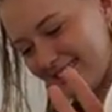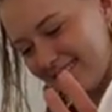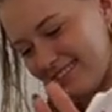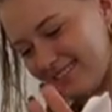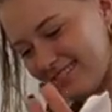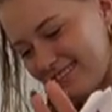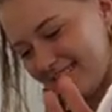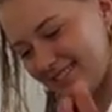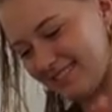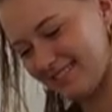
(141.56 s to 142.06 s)

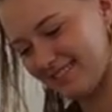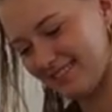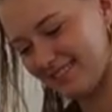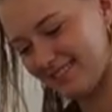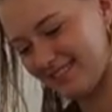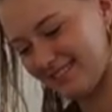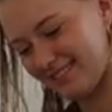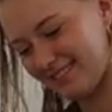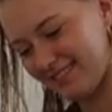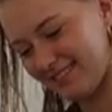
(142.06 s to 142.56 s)

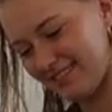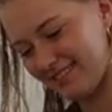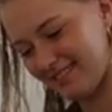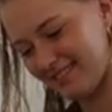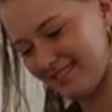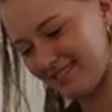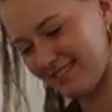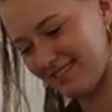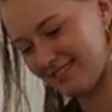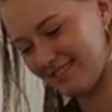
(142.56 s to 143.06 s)

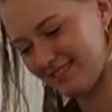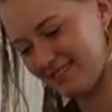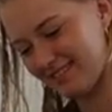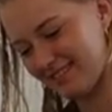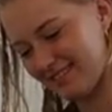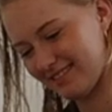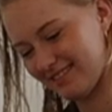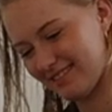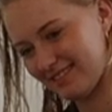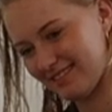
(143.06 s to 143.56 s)

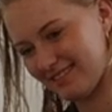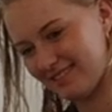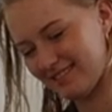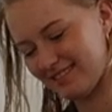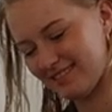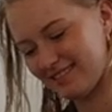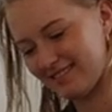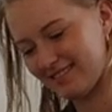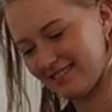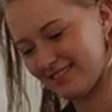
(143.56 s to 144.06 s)

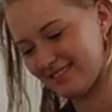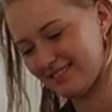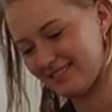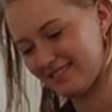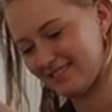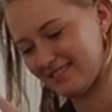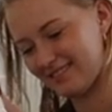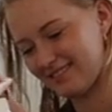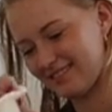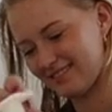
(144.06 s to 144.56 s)

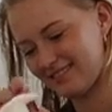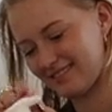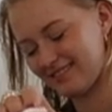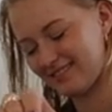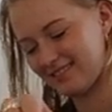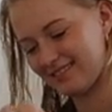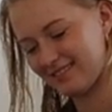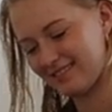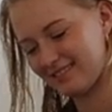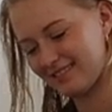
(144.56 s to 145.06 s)

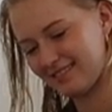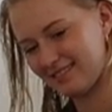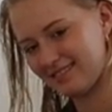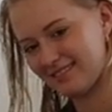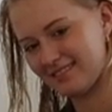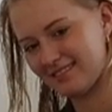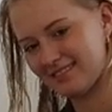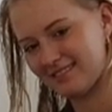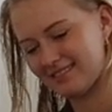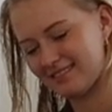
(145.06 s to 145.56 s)

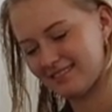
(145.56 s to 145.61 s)
(silent)